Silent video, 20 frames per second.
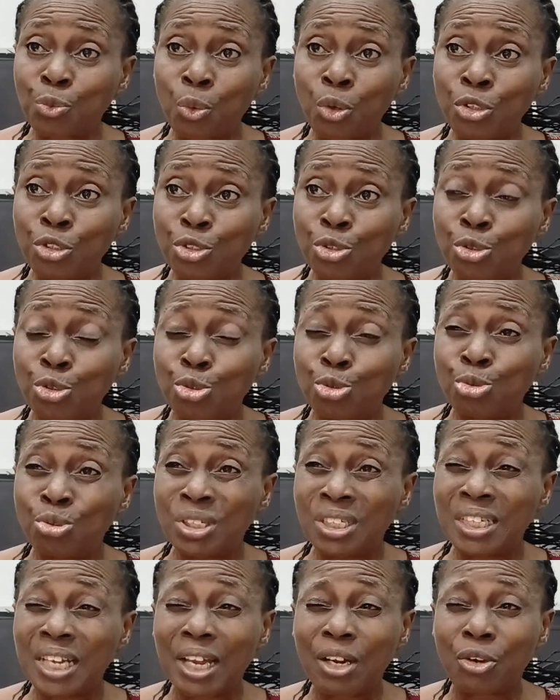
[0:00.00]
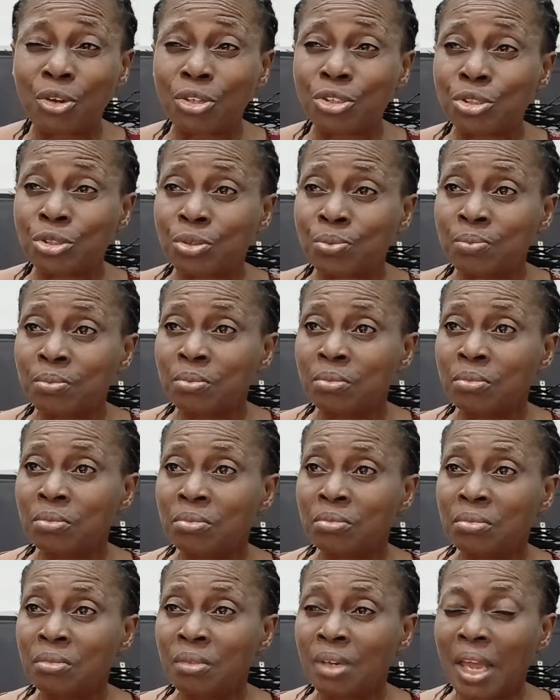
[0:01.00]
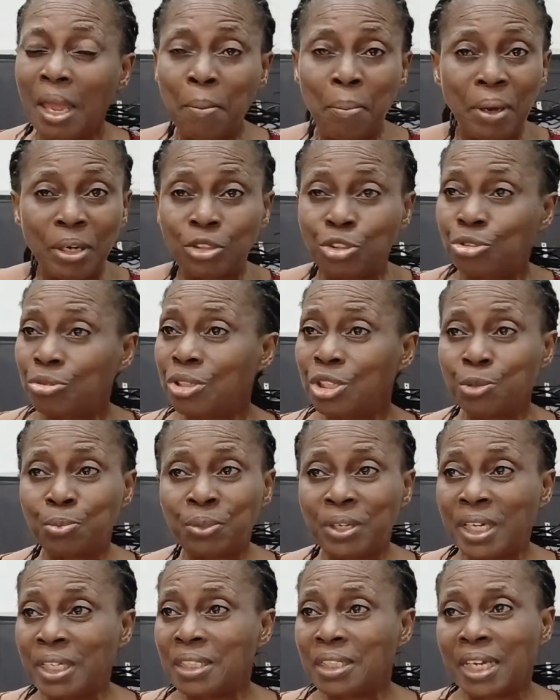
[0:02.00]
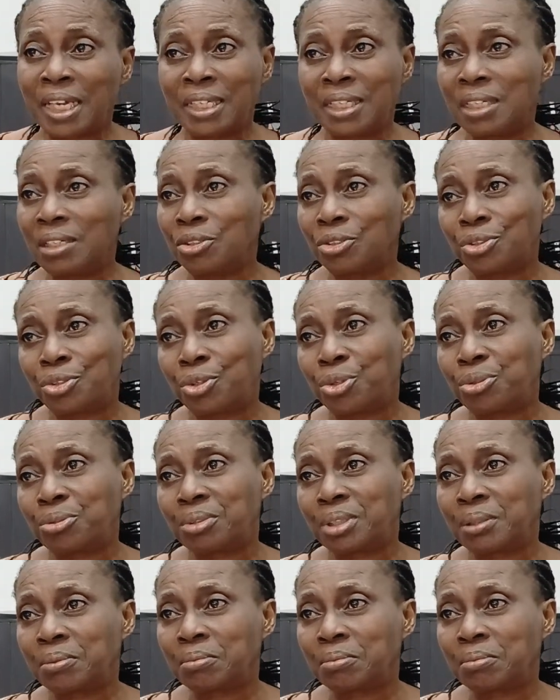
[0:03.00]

wants you to tell us about jurisprudence and legal theory,